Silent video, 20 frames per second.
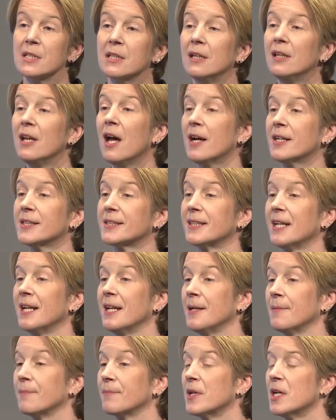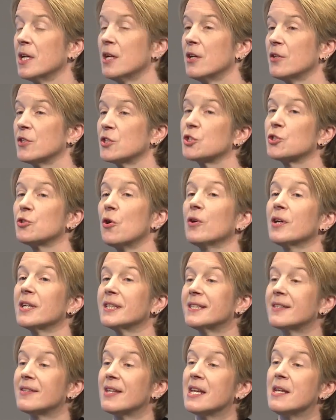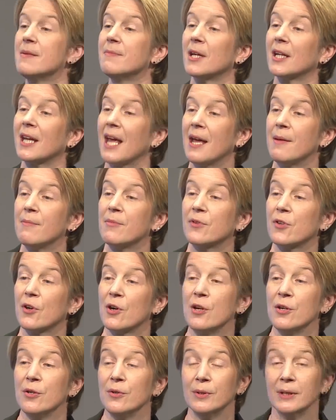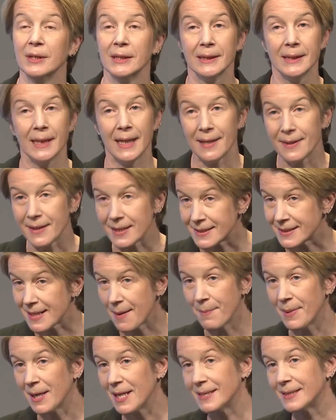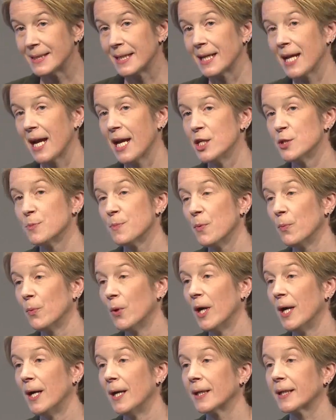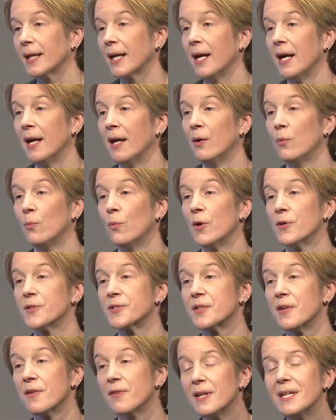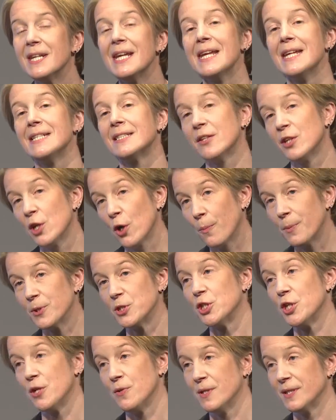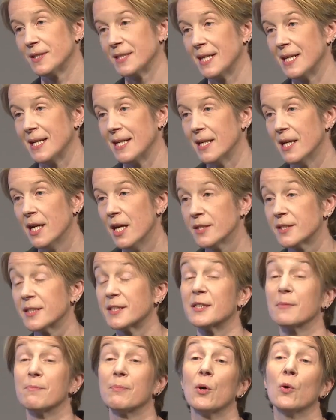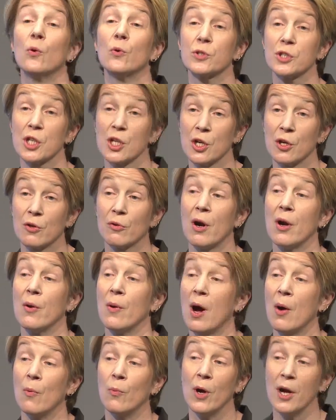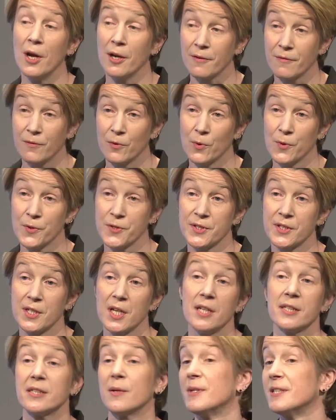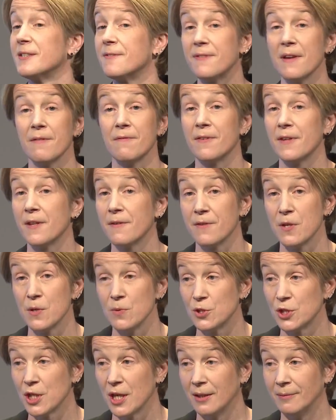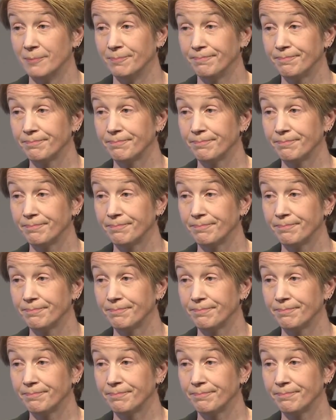Lastly, the strongest theme that came through in the Assembly's engagement work was the need and the opportunity to support and grow our workforce so it's fit for the future.